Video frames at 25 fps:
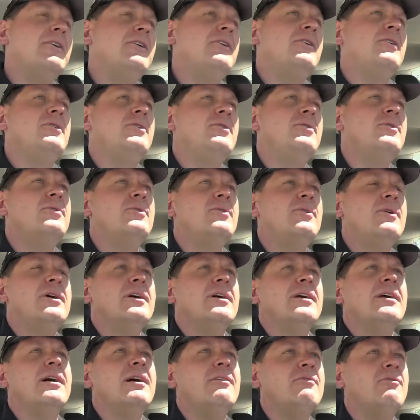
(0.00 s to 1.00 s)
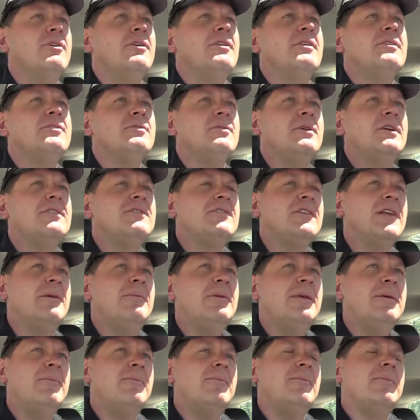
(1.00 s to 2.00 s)
you covering this race?
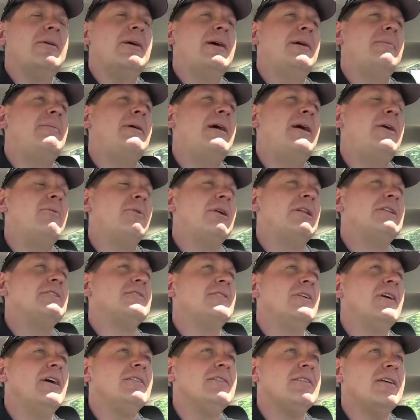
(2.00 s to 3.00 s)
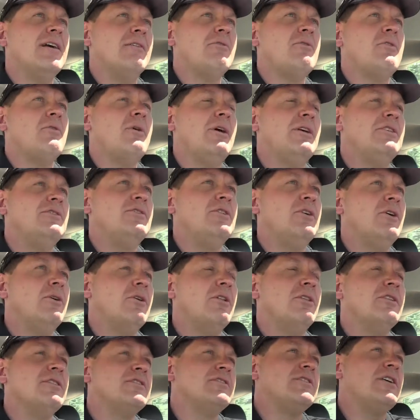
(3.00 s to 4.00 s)
Tell me about what it's like to cover the race. Do you
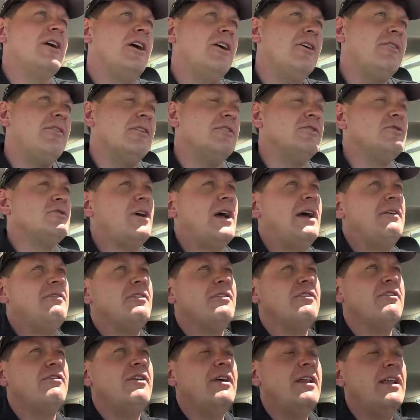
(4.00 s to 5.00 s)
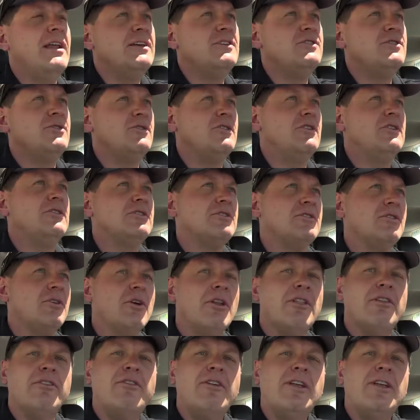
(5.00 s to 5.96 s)
go to the start and then drive to the finish, or do you just go to the